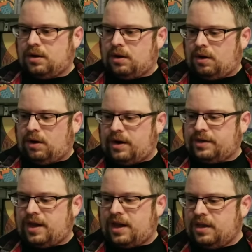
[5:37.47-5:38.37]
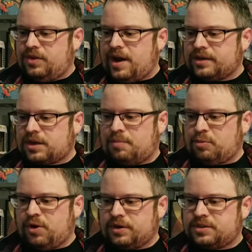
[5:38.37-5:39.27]
All right, and the next couple
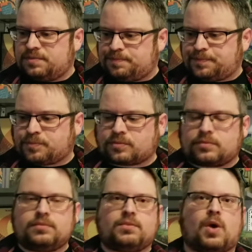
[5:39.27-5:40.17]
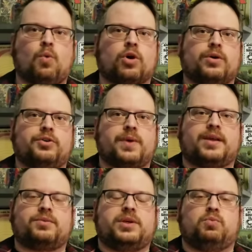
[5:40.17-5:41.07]
books were
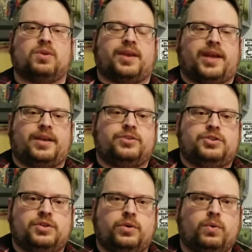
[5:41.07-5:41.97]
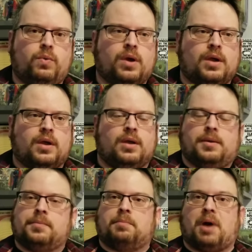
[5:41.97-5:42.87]
directly related to
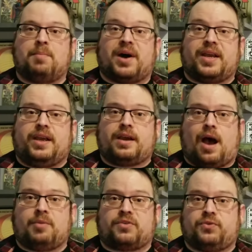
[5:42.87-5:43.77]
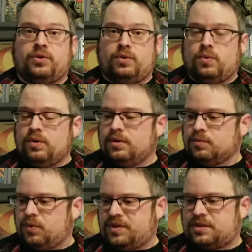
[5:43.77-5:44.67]
my buddy Comic Foo
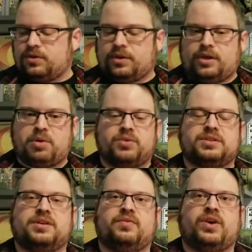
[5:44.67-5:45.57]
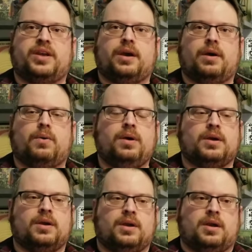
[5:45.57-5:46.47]
recently posted a video
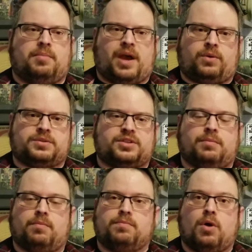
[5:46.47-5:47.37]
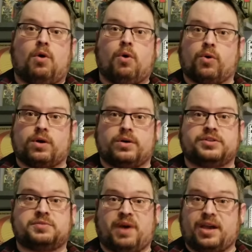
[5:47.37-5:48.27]
about some horror
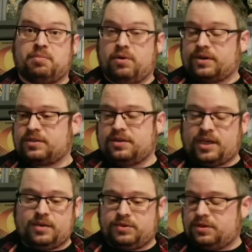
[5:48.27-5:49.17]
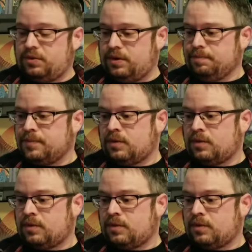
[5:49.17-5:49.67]
spec books that he was doing.